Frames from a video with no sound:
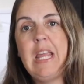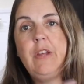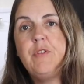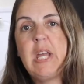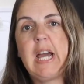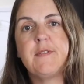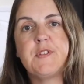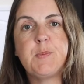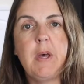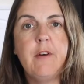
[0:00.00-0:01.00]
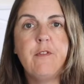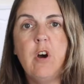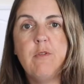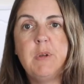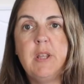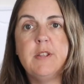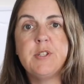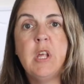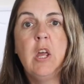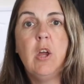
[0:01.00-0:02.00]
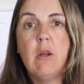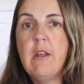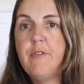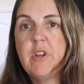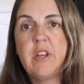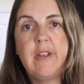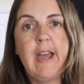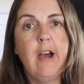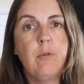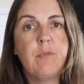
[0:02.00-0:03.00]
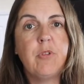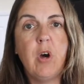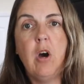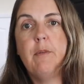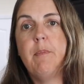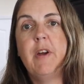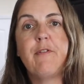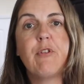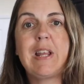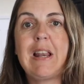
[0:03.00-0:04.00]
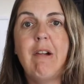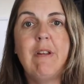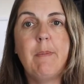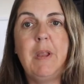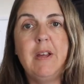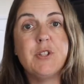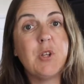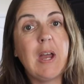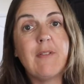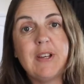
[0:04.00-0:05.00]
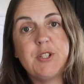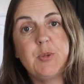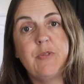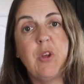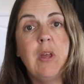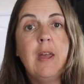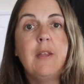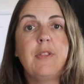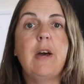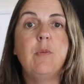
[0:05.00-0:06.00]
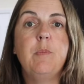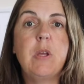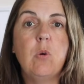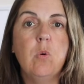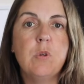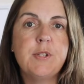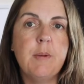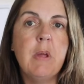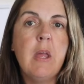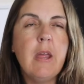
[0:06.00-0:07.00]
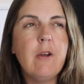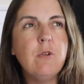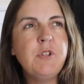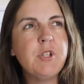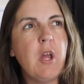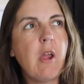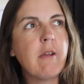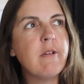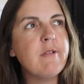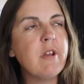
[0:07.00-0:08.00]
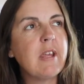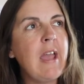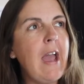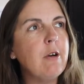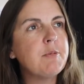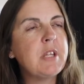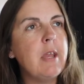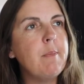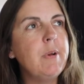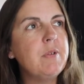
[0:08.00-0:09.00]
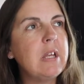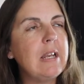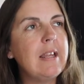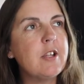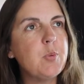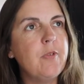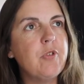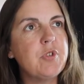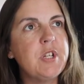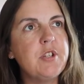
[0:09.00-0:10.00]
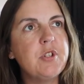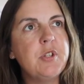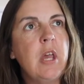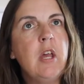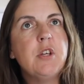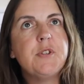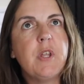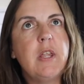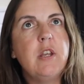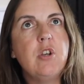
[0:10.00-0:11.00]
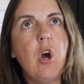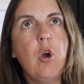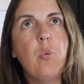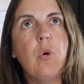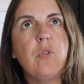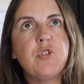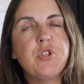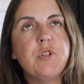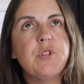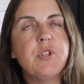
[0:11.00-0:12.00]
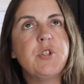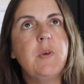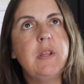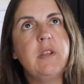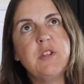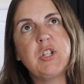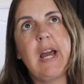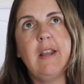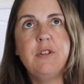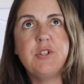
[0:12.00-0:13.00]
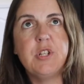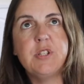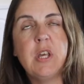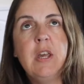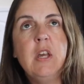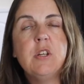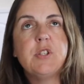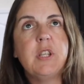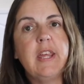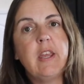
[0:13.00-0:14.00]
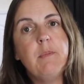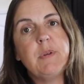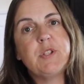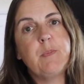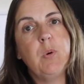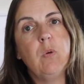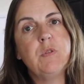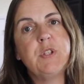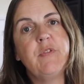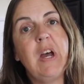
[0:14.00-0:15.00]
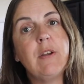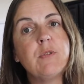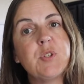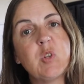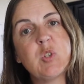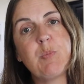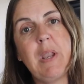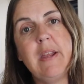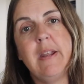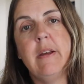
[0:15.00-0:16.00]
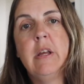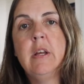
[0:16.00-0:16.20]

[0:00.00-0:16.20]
If you have spare five minutes, if you could help uh, my free clarinet players who have lessons with you, that would be awesome. It also, you know, helps keep building links with your teachers so they know what the students are doing and the challenges so they can be supportive and also explain it.